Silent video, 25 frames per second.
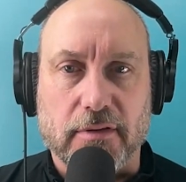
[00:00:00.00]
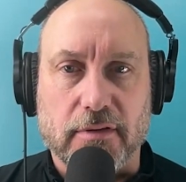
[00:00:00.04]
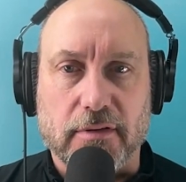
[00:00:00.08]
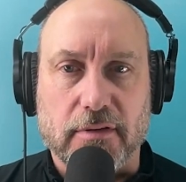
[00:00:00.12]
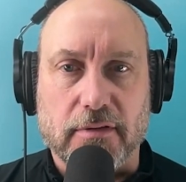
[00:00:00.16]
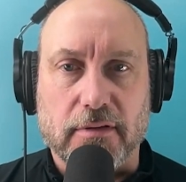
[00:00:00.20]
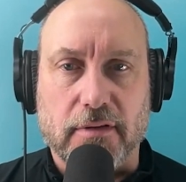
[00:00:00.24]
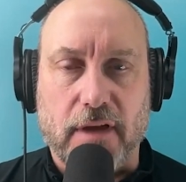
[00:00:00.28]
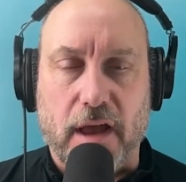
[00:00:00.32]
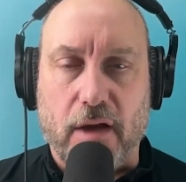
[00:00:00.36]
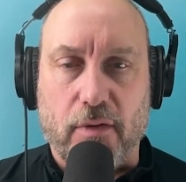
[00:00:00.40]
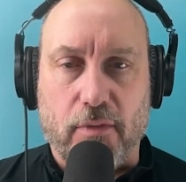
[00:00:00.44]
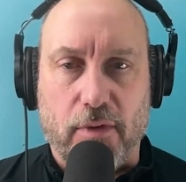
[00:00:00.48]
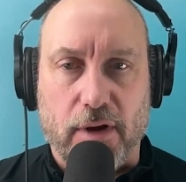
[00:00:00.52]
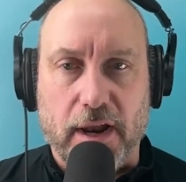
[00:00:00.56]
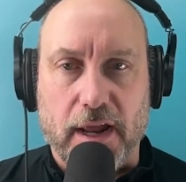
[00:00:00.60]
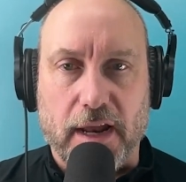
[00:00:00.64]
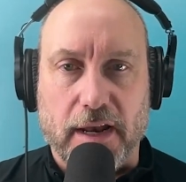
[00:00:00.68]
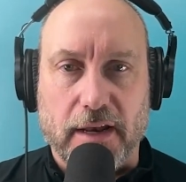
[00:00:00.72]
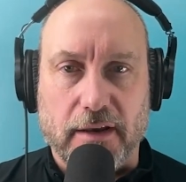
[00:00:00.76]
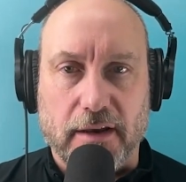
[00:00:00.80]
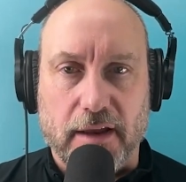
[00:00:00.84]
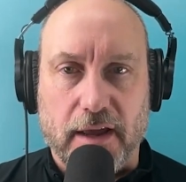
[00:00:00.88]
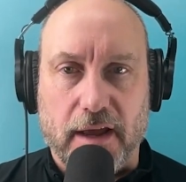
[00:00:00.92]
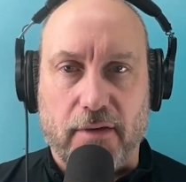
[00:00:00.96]
So I
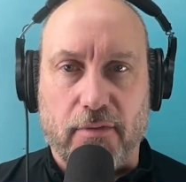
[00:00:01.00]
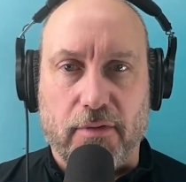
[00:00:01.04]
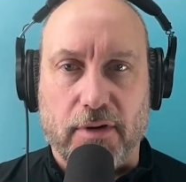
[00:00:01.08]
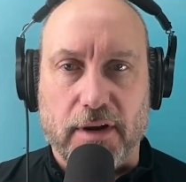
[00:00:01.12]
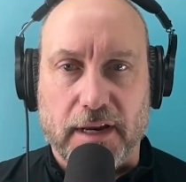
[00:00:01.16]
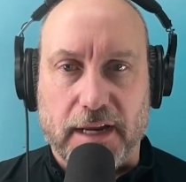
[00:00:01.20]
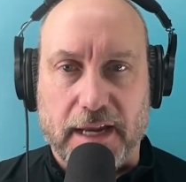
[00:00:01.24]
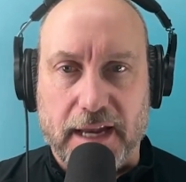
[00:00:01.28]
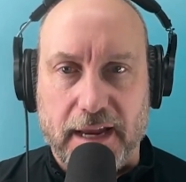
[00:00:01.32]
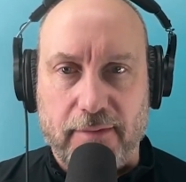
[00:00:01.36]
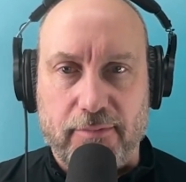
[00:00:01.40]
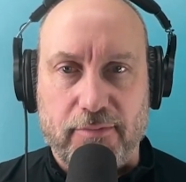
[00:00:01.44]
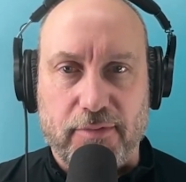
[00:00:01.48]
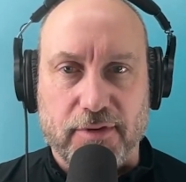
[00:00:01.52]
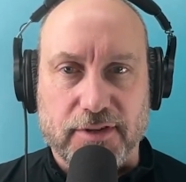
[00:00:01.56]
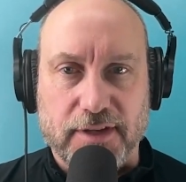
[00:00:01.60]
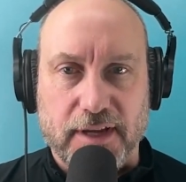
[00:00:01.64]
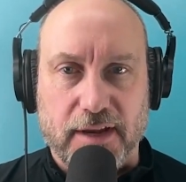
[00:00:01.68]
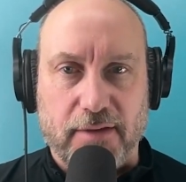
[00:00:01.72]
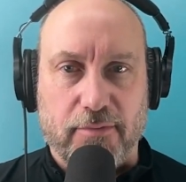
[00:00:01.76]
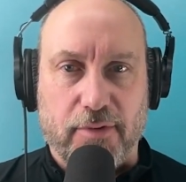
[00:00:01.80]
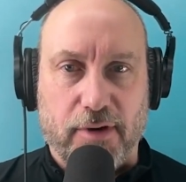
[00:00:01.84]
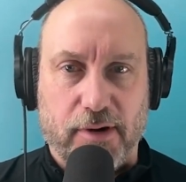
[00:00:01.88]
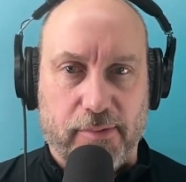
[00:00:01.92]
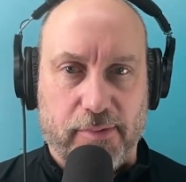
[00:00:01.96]
want to keep the
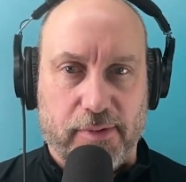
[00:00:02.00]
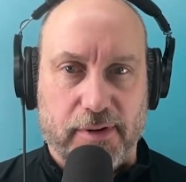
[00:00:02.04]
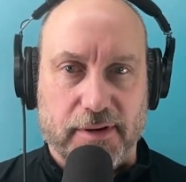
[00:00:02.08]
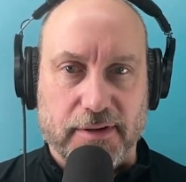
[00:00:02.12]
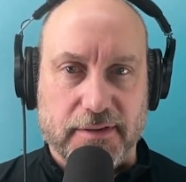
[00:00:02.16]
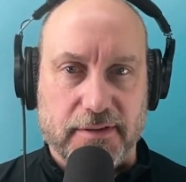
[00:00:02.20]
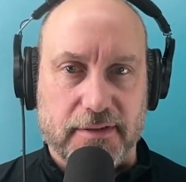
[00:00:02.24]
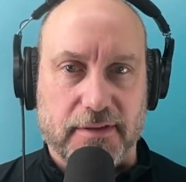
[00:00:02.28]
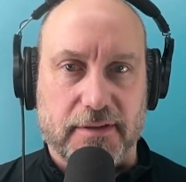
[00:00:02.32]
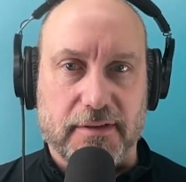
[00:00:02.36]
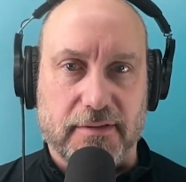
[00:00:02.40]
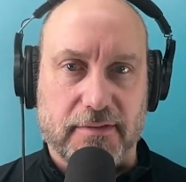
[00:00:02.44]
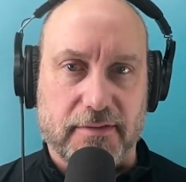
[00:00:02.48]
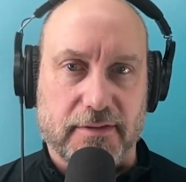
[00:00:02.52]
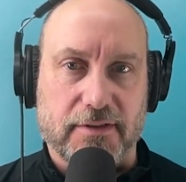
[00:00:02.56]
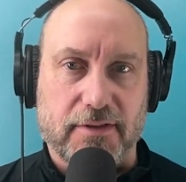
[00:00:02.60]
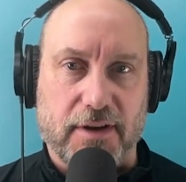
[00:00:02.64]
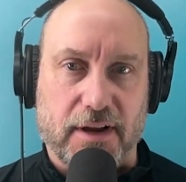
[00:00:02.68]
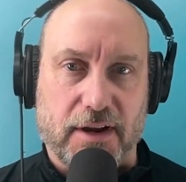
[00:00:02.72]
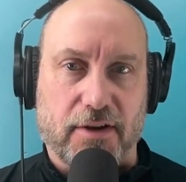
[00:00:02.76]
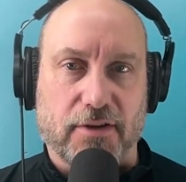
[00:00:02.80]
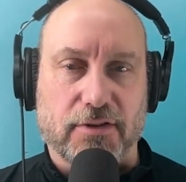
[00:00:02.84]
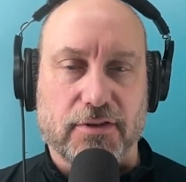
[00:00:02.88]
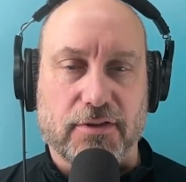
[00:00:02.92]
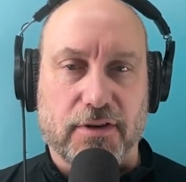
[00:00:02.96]
same purpose. So
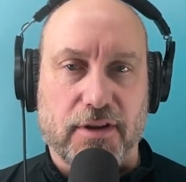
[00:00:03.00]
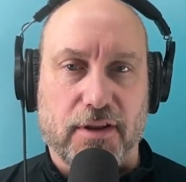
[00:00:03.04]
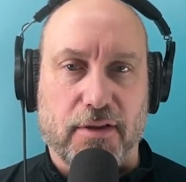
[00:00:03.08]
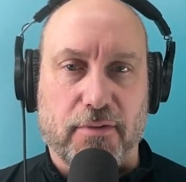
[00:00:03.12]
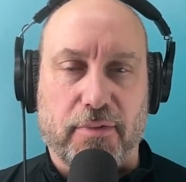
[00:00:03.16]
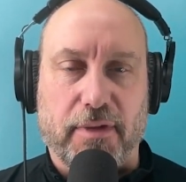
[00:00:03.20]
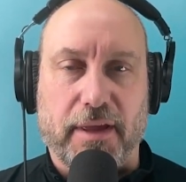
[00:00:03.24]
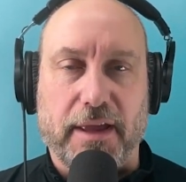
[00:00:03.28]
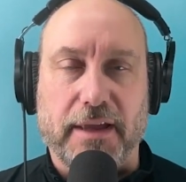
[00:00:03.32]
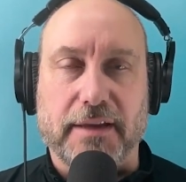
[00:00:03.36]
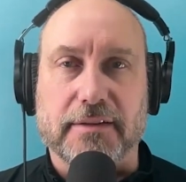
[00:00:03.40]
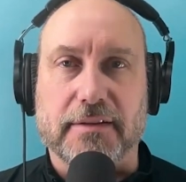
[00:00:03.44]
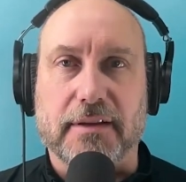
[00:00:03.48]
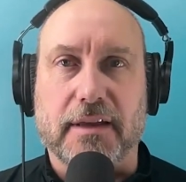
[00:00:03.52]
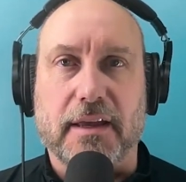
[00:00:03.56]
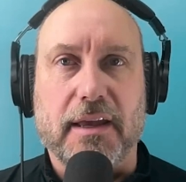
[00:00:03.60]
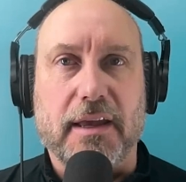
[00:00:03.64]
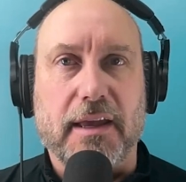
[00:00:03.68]
I go to another place.